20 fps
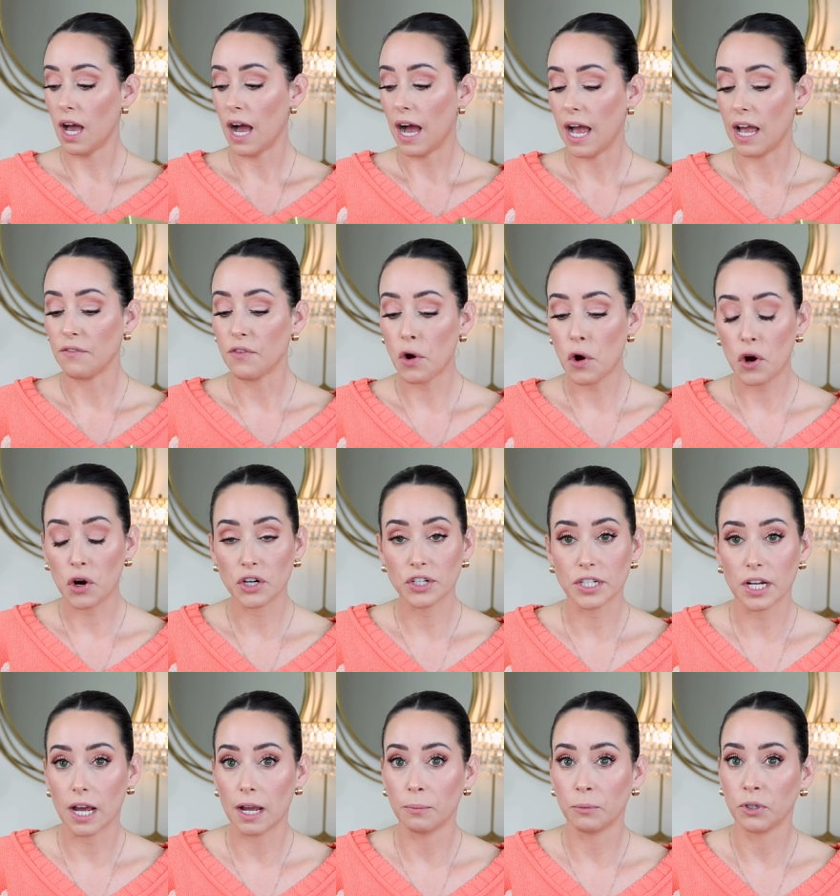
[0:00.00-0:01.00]
I have a hard
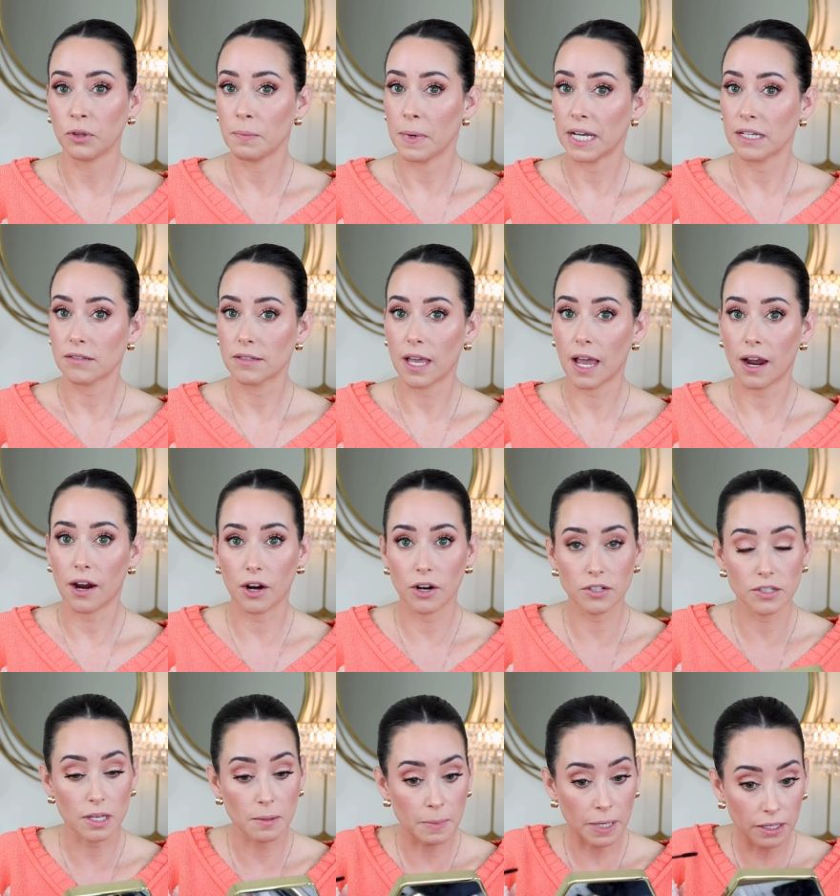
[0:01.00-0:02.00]
time with
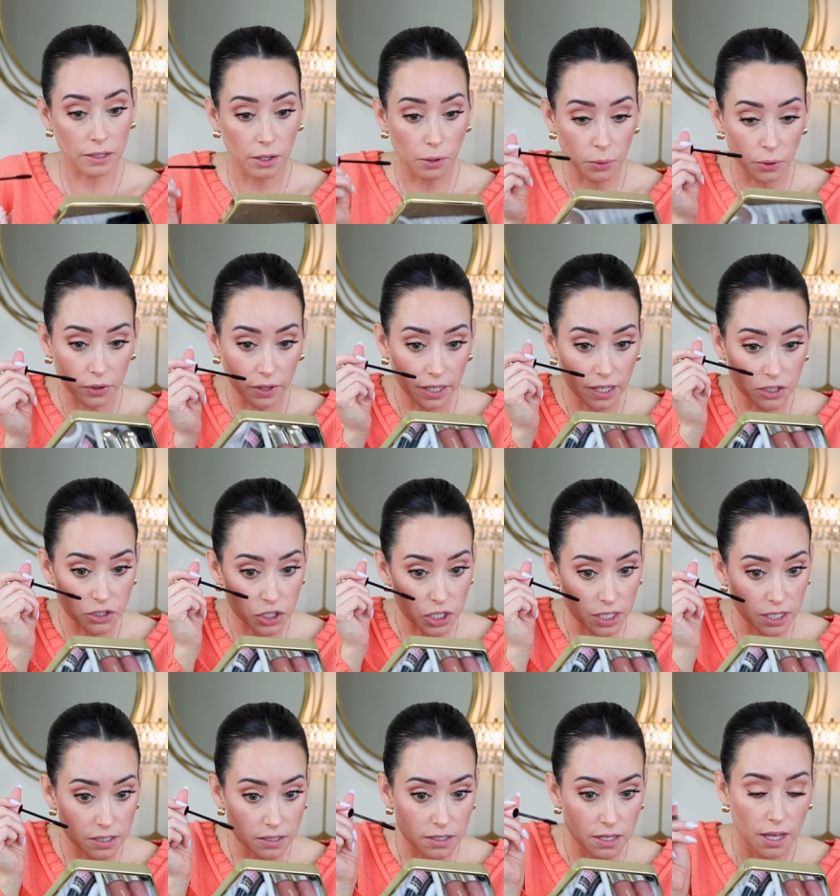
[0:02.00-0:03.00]
mascaras and my lower
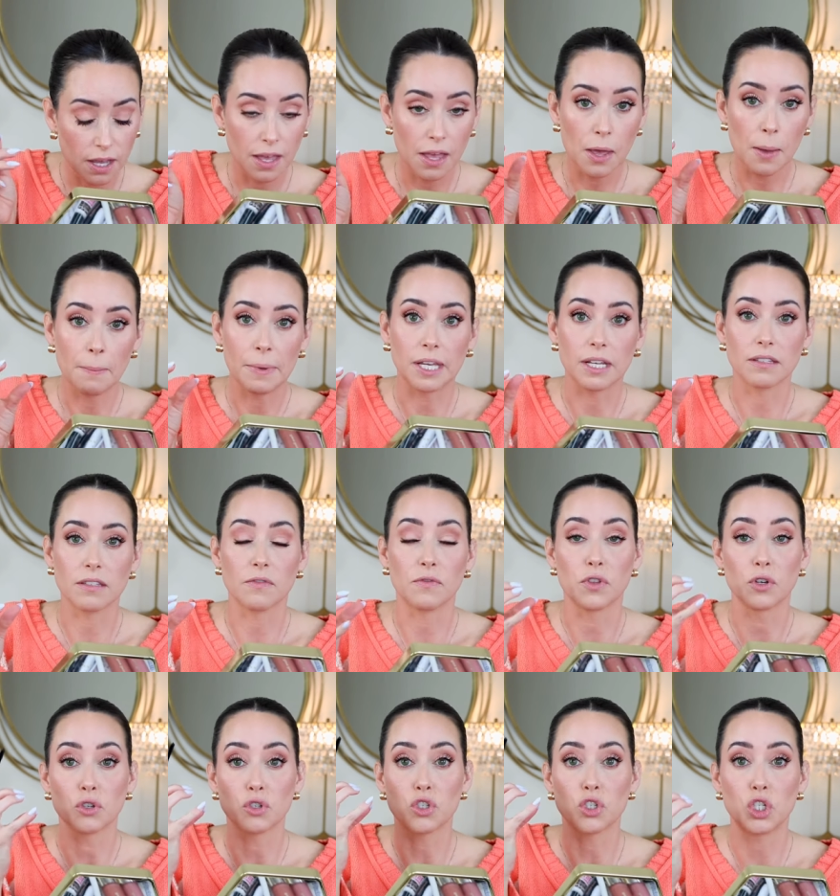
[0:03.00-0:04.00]
lashes because if
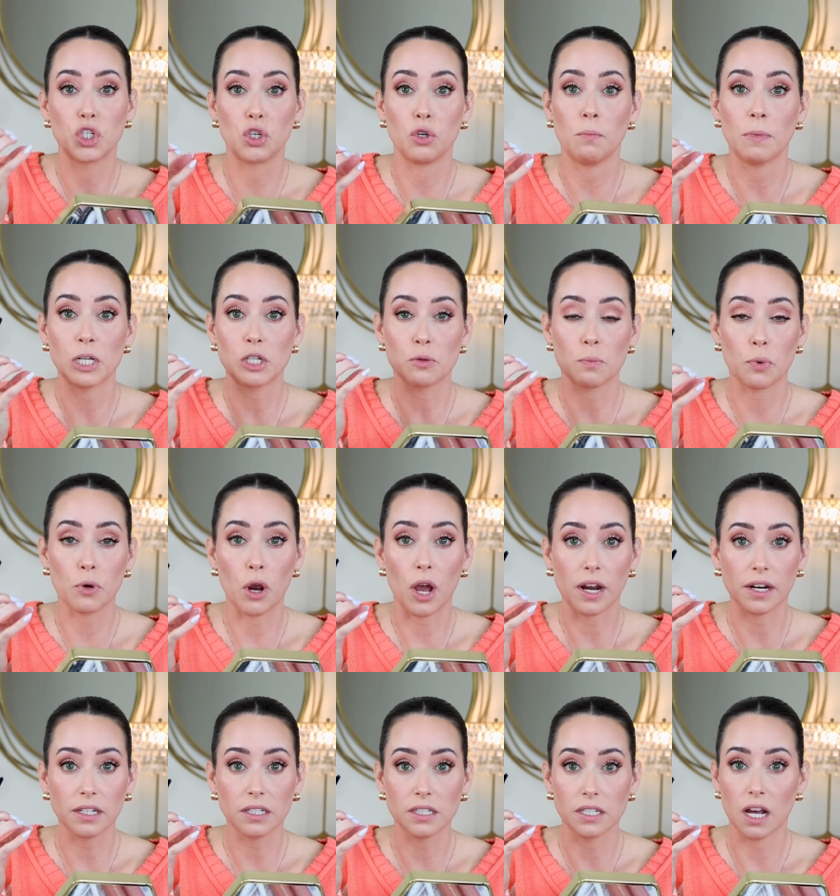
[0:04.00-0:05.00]
there's too much
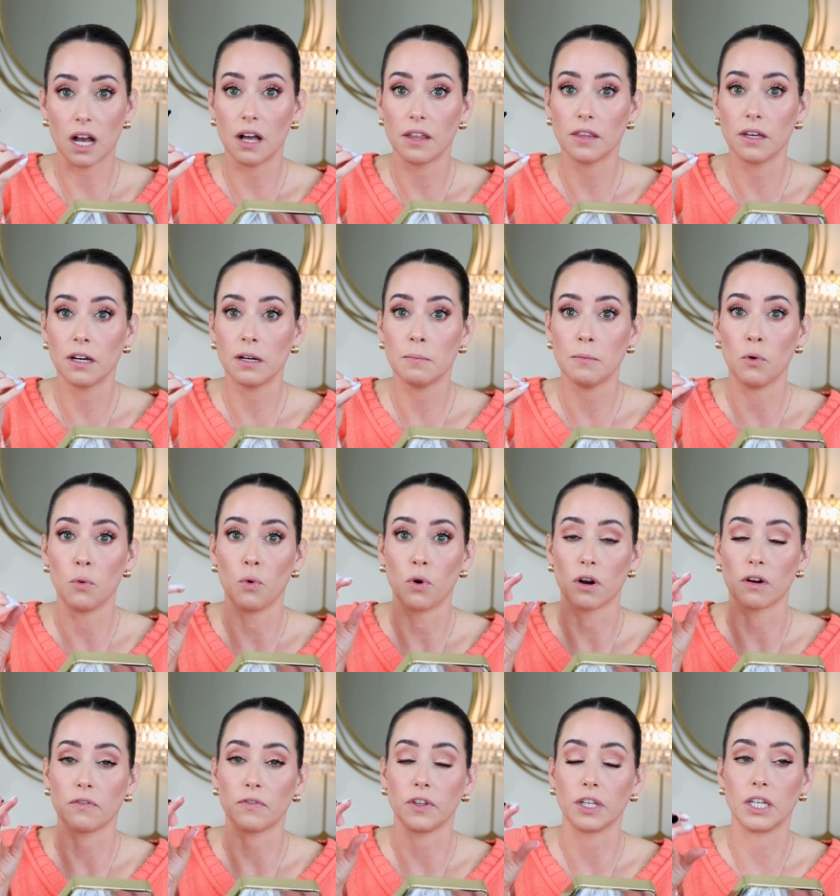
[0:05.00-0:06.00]
product on them or
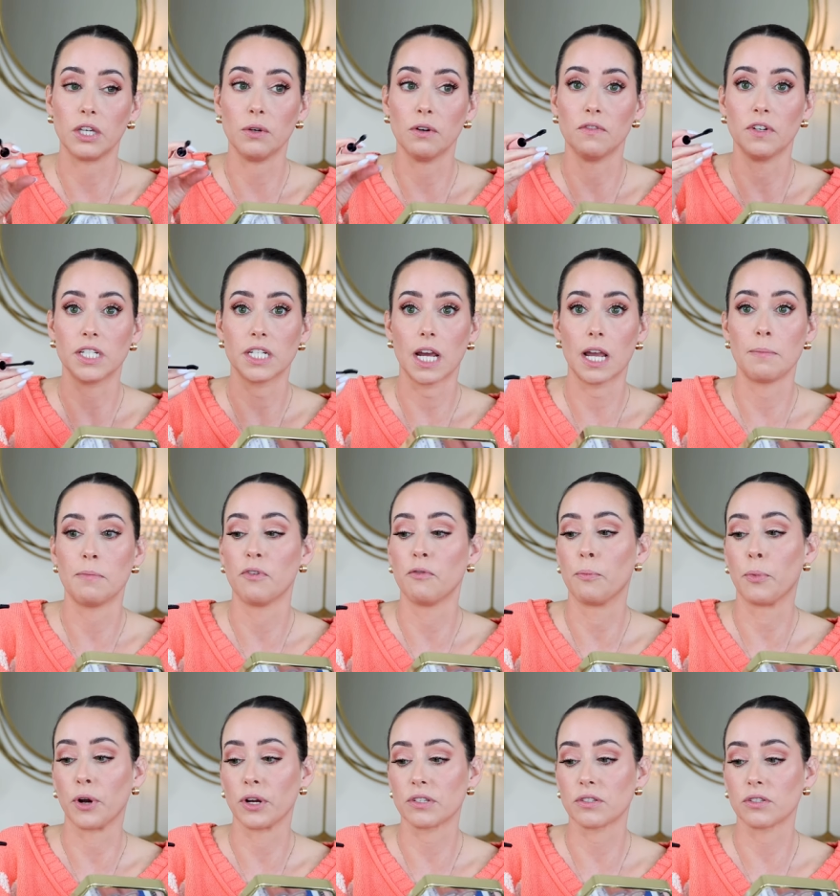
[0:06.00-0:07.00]
if like you have a type of
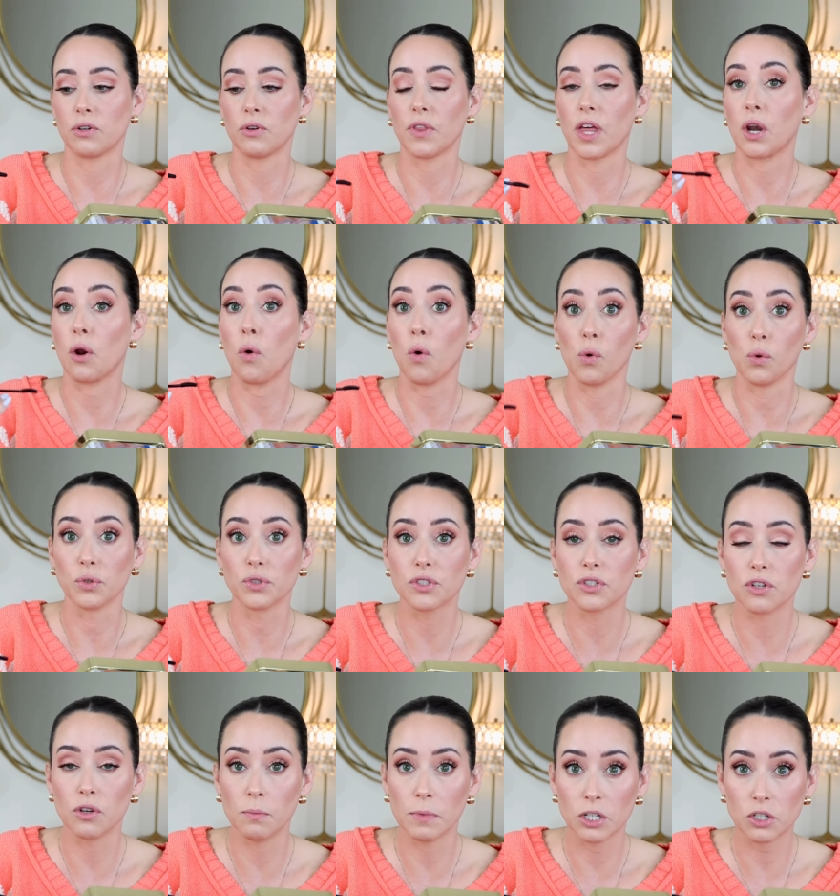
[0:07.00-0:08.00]
bristle that holds
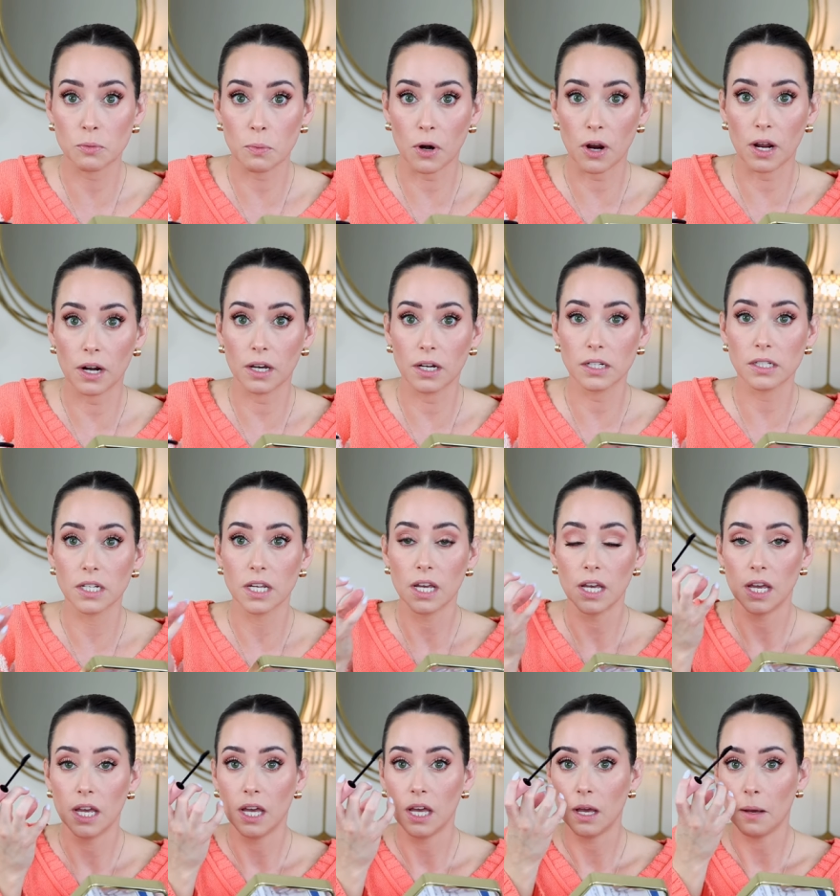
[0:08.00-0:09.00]
too much product,
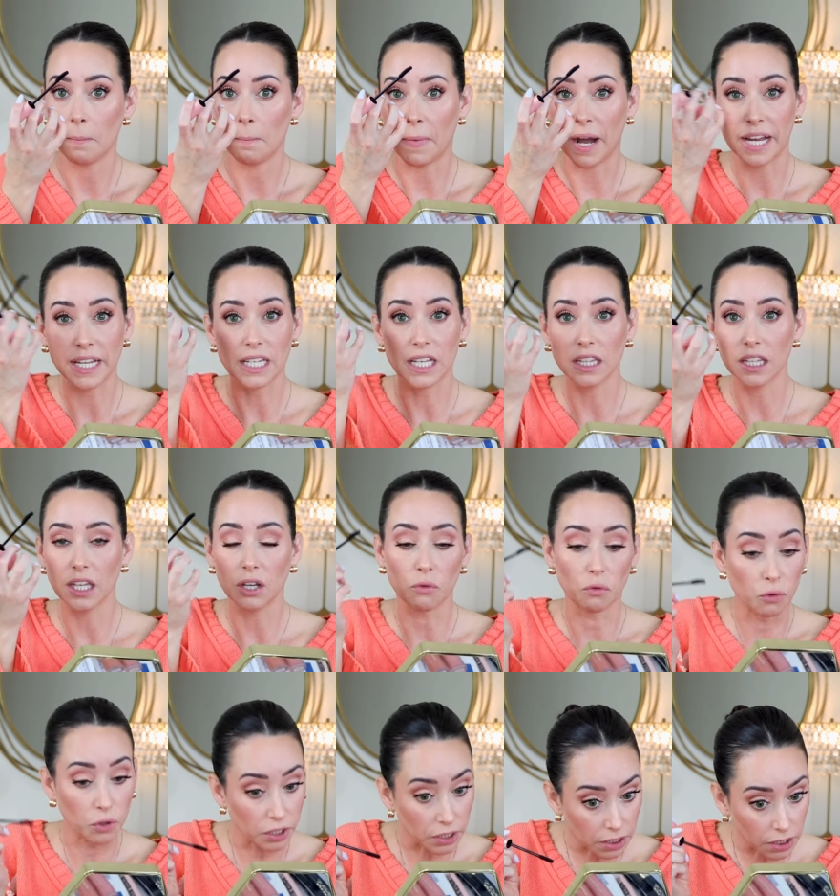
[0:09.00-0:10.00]
Mine get like
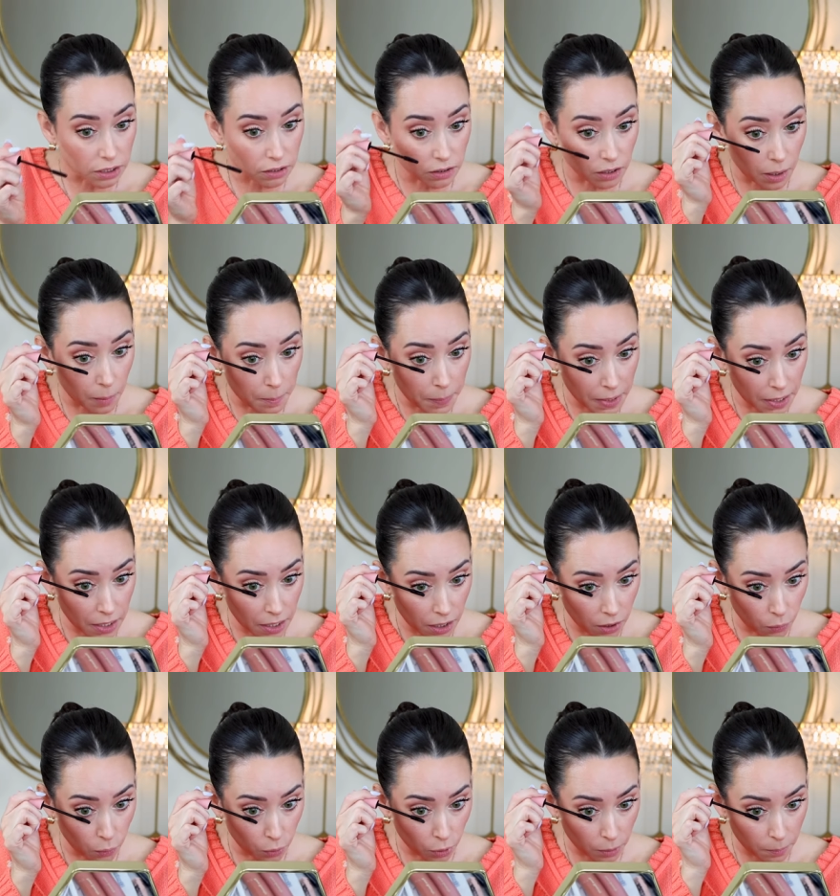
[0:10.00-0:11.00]
really clumpy
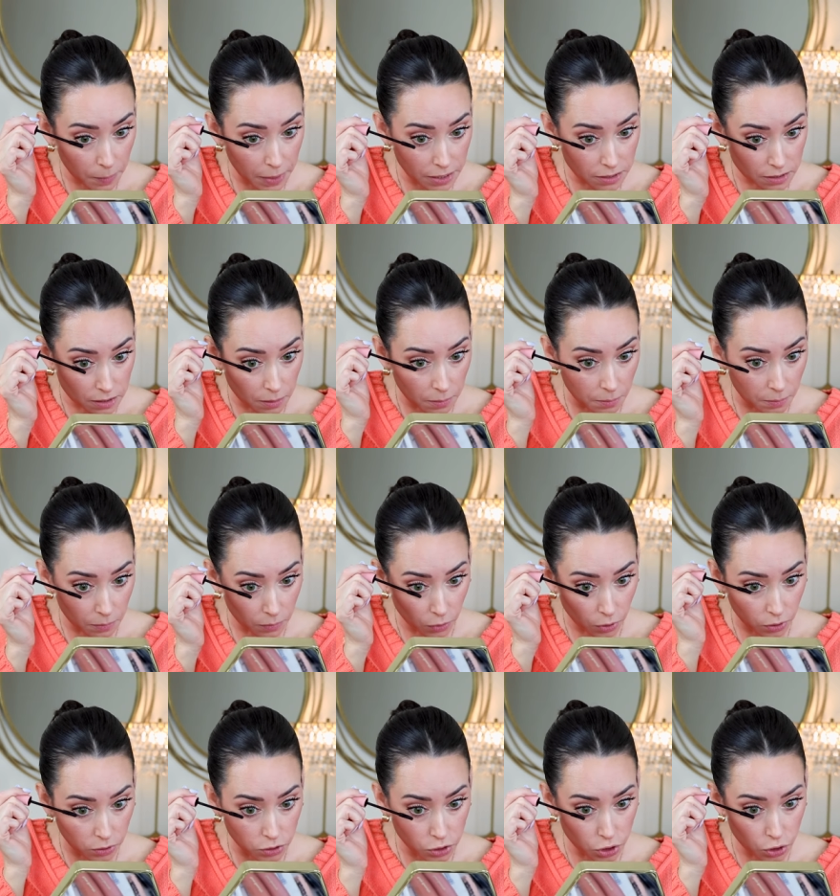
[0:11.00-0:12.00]
or it makes them
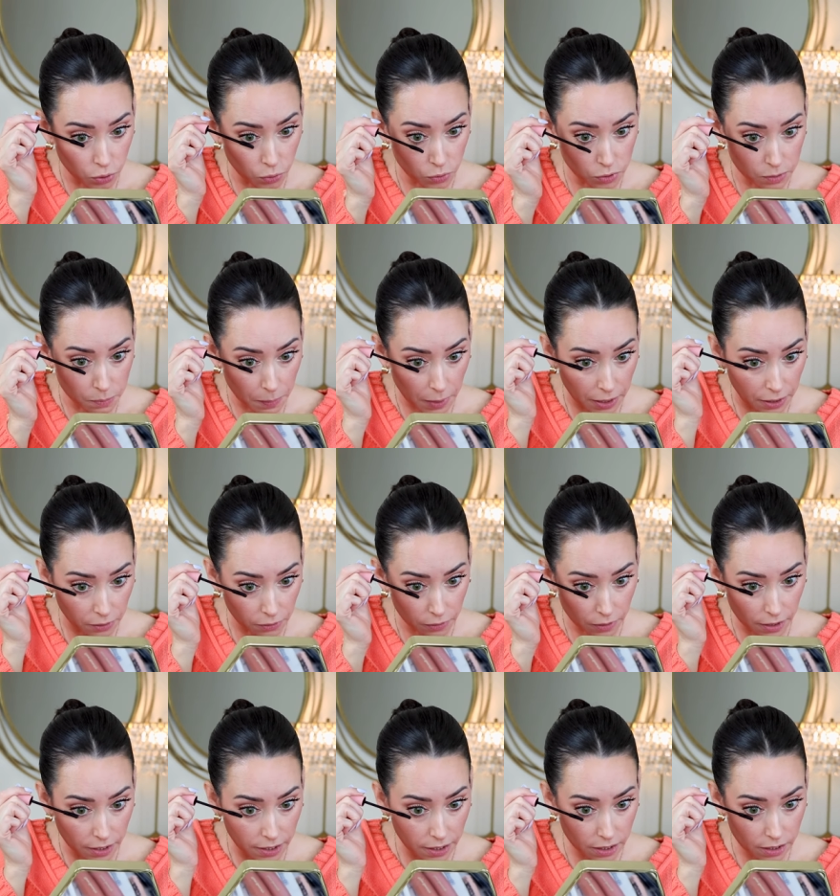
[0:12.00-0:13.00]
look too
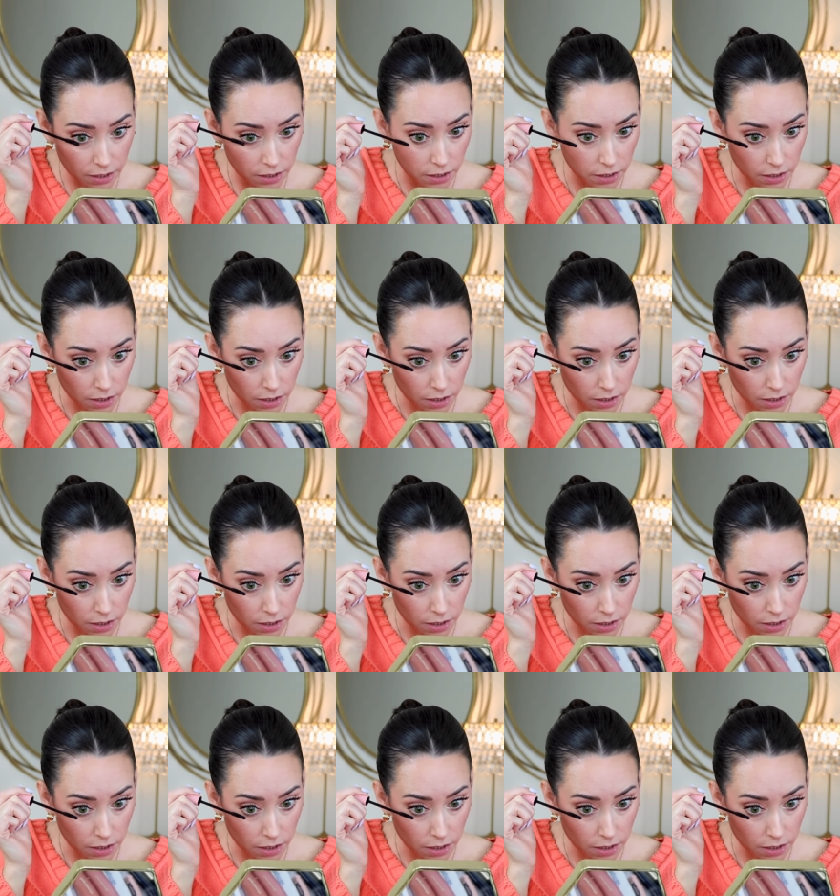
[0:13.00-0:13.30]
spider-like.